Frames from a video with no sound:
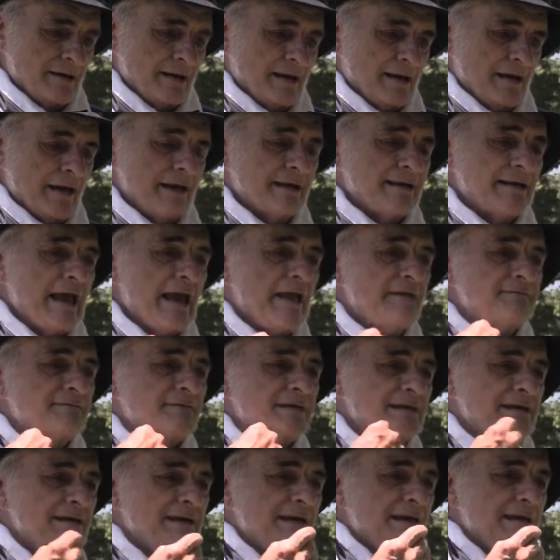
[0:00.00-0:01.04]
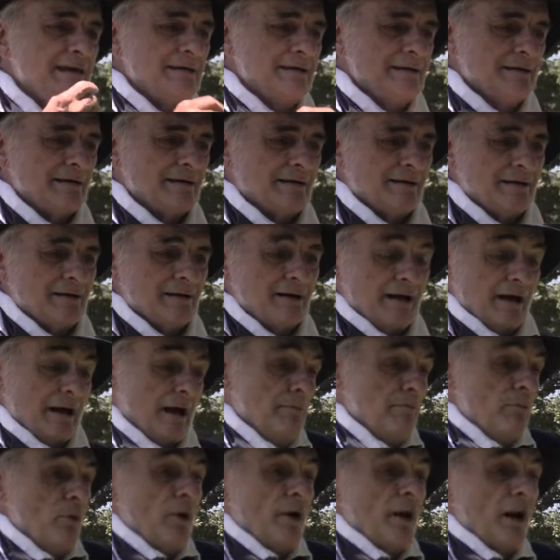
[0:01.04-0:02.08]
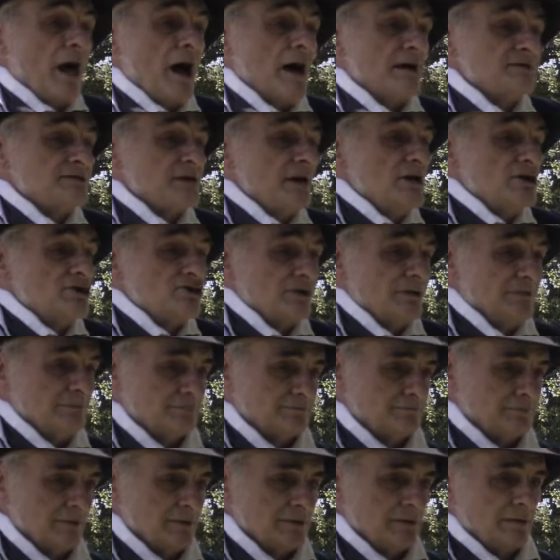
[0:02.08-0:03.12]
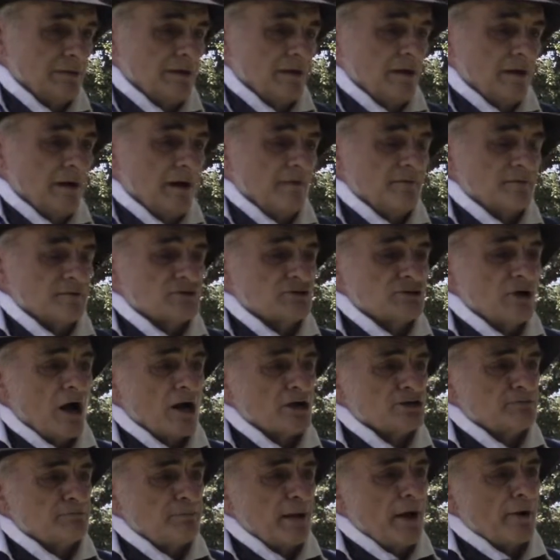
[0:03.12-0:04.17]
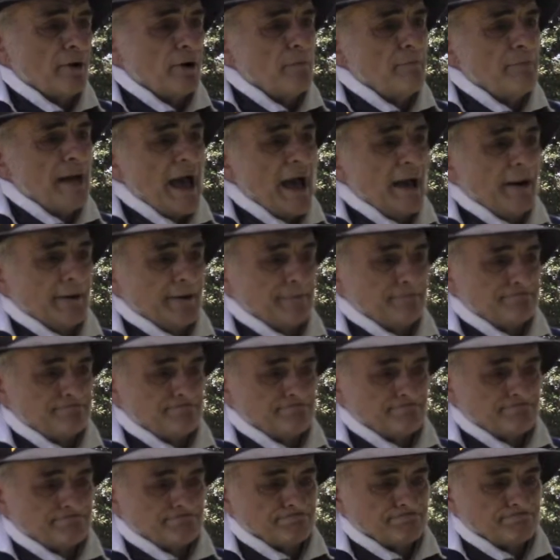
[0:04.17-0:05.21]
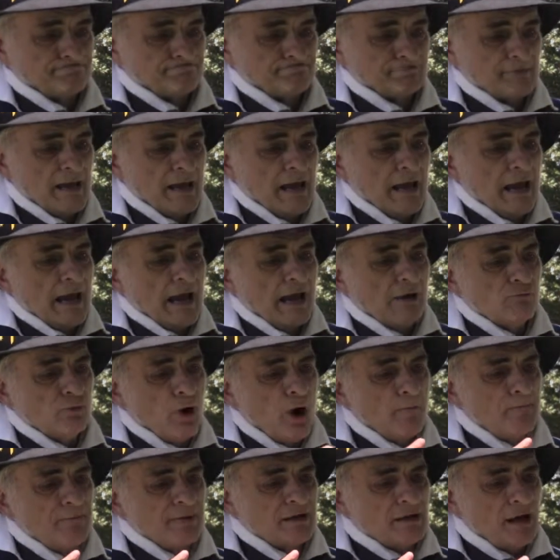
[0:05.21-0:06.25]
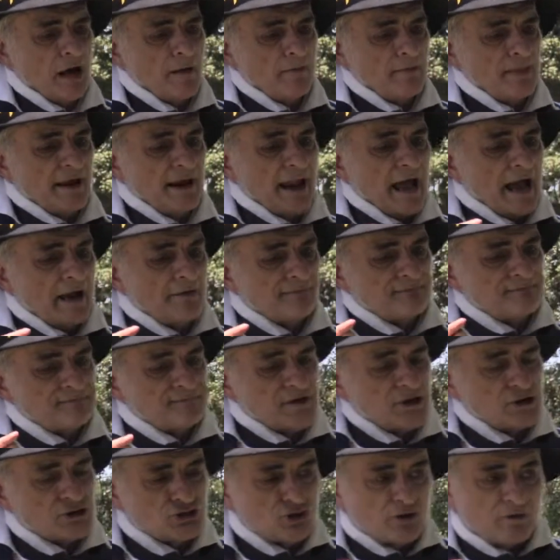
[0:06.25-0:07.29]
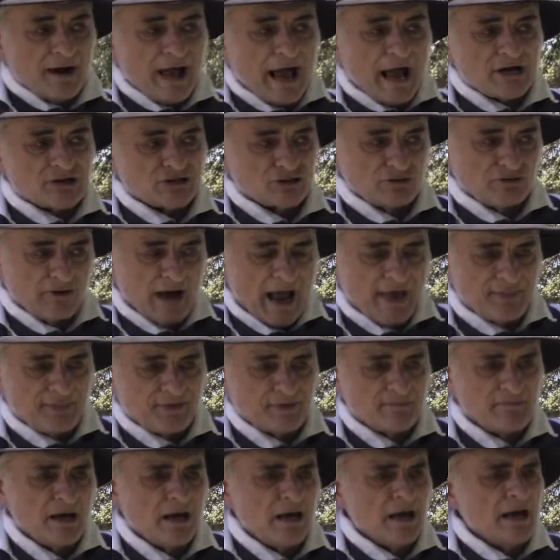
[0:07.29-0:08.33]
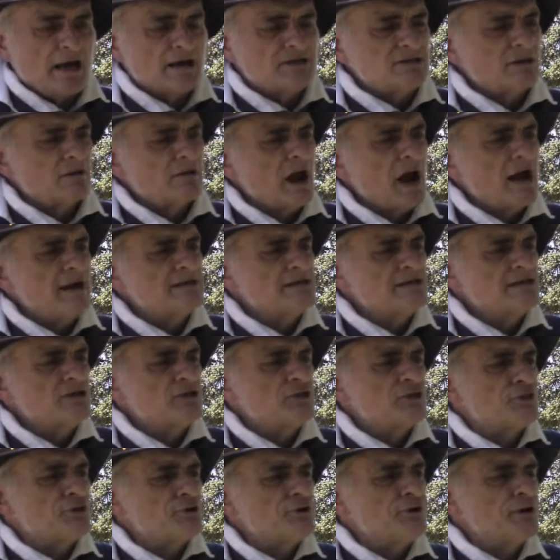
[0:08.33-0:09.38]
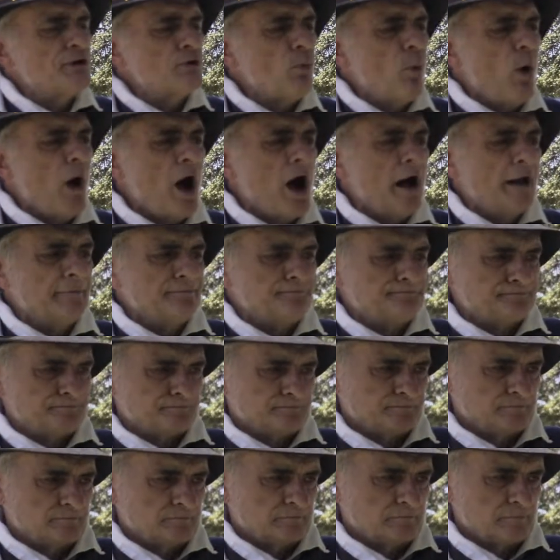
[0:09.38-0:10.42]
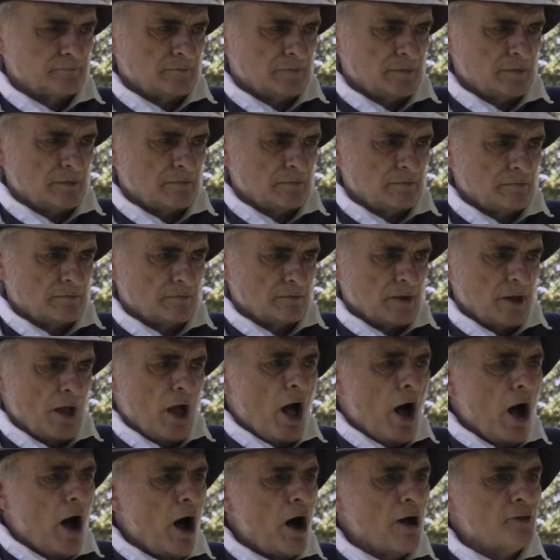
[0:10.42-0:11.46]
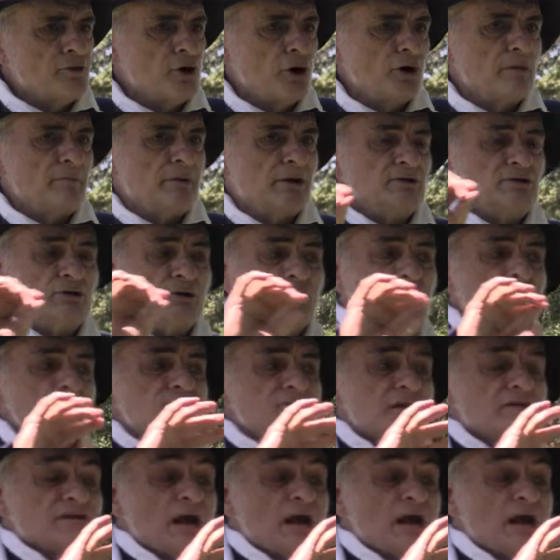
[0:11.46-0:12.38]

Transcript: It gave Key immortalization of the Star-Spangled Banner. It won't become the official national anthem until 1931, although it had been used as